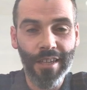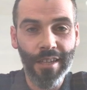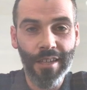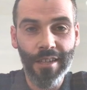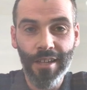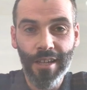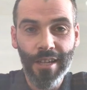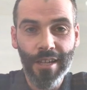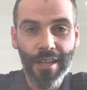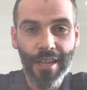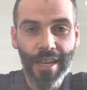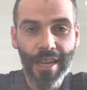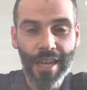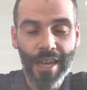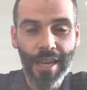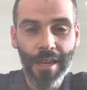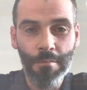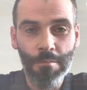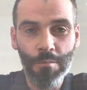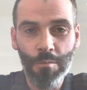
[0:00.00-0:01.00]
of
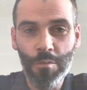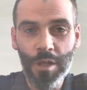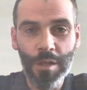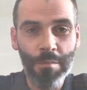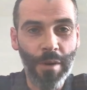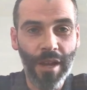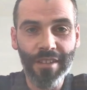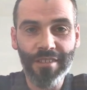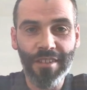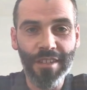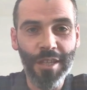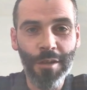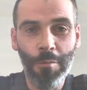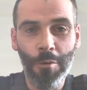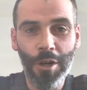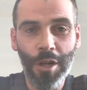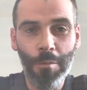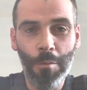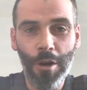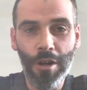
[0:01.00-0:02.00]
wee bits that you
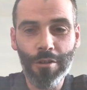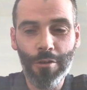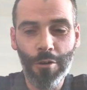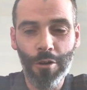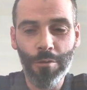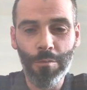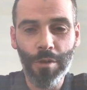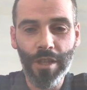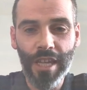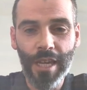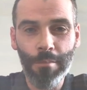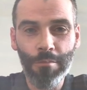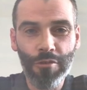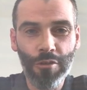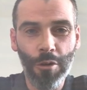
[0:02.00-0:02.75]
want to work on with them.